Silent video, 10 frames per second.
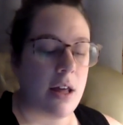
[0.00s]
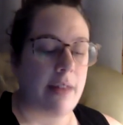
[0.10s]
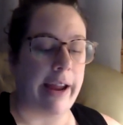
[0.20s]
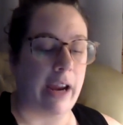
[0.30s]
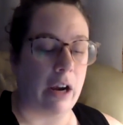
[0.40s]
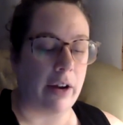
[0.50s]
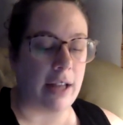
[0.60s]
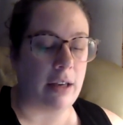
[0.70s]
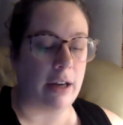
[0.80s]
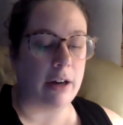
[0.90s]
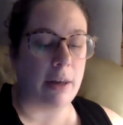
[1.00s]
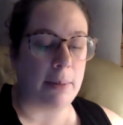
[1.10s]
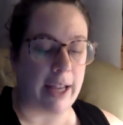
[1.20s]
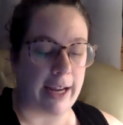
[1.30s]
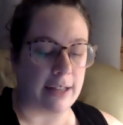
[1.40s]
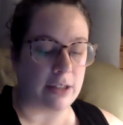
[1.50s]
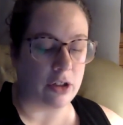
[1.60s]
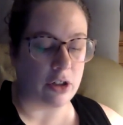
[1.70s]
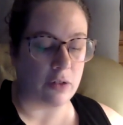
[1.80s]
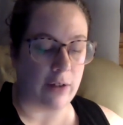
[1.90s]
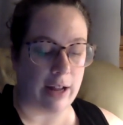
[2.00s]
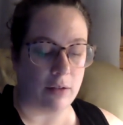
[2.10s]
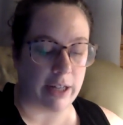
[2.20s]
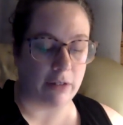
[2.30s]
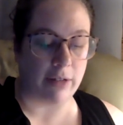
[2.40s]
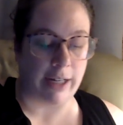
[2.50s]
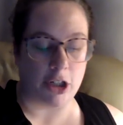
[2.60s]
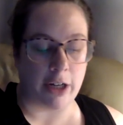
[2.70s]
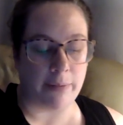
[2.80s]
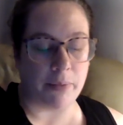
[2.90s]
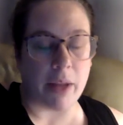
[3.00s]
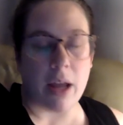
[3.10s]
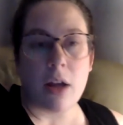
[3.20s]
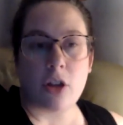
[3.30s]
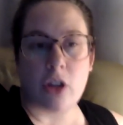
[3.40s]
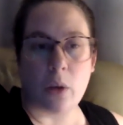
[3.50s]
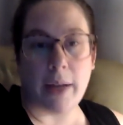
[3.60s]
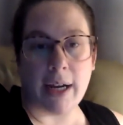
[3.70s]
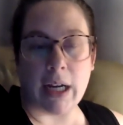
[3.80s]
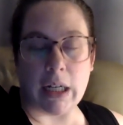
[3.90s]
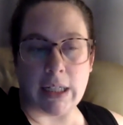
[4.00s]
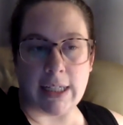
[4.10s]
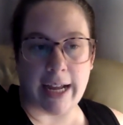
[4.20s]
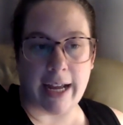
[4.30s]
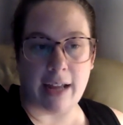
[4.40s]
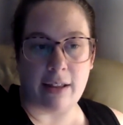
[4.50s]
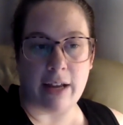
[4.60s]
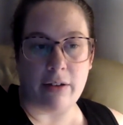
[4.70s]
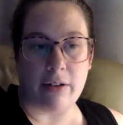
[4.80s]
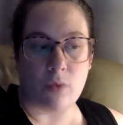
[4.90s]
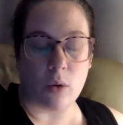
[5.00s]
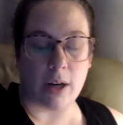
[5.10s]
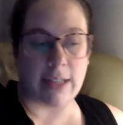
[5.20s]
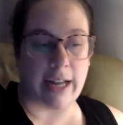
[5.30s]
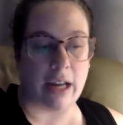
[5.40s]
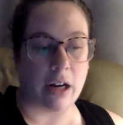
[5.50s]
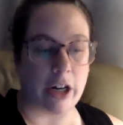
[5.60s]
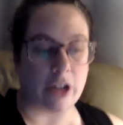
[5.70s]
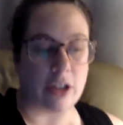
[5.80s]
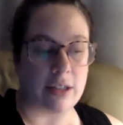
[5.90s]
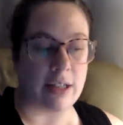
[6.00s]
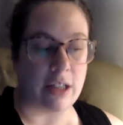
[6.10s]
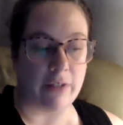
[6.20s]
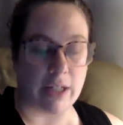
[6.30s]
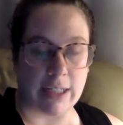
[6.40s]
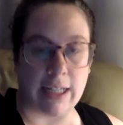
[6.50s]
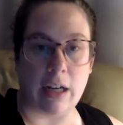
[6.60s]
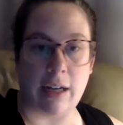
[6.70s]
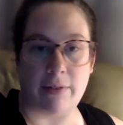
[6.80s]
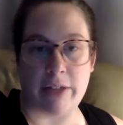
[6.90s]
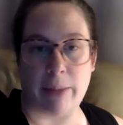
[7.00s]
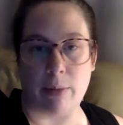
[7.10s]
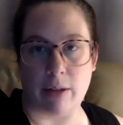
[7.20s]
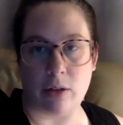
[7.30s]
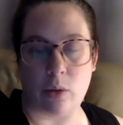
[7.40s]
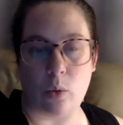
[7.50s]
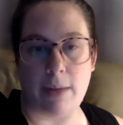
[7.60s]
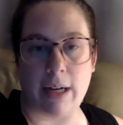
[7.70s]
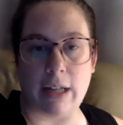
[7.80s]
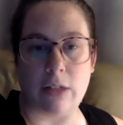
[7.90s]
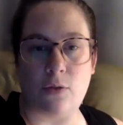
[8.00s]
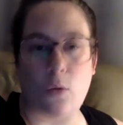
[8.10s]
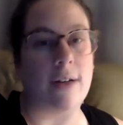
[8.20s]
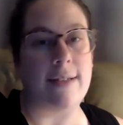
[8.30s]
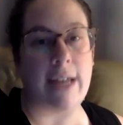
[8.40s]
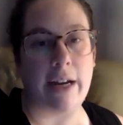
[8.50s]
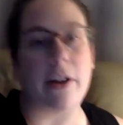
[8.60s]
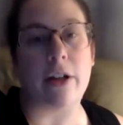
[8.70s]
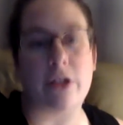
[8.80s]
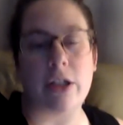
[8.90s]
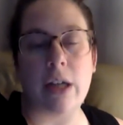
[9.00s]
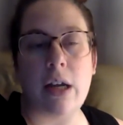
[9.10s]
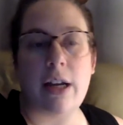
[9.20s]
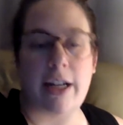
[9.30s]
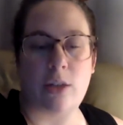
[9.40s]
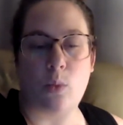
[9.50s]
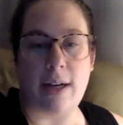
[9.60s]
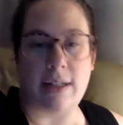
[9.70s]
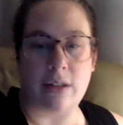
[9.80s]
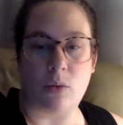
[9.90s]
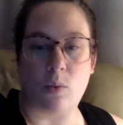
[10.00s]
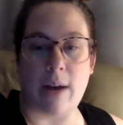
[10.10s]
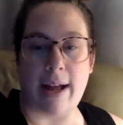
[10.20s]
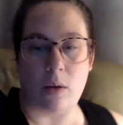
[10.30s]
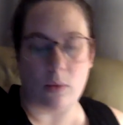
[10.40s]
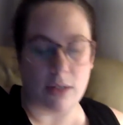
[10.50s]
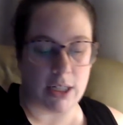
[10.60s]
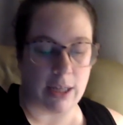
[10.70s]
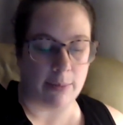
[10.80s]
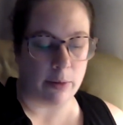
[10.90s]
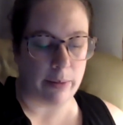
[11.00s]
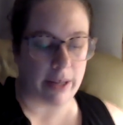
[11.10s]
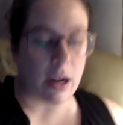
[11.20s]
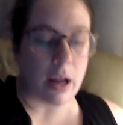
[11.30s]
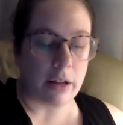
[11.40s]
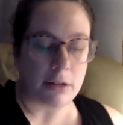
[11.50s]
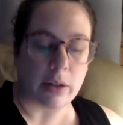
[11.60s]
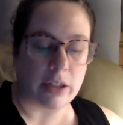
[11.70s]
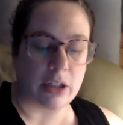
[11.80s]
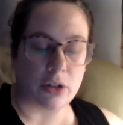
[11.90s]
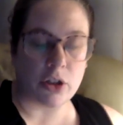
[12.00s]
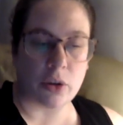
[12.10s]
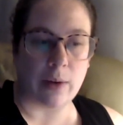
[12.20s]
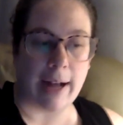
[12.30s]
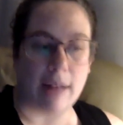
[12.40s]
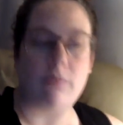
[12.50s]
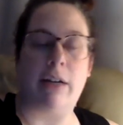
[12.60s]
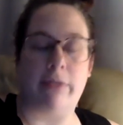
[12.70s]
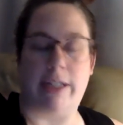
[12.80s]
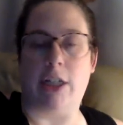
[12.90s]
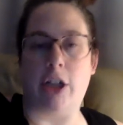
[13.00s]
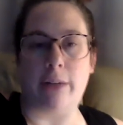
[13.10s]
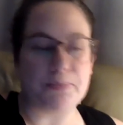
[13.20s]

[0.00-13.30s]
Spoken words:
the area near a place, the surrounding region. So we could say that Forest Acres is in the vicinity of Timmerman School because Forest Acres is what is around Timmerman. So it's the surrounding region.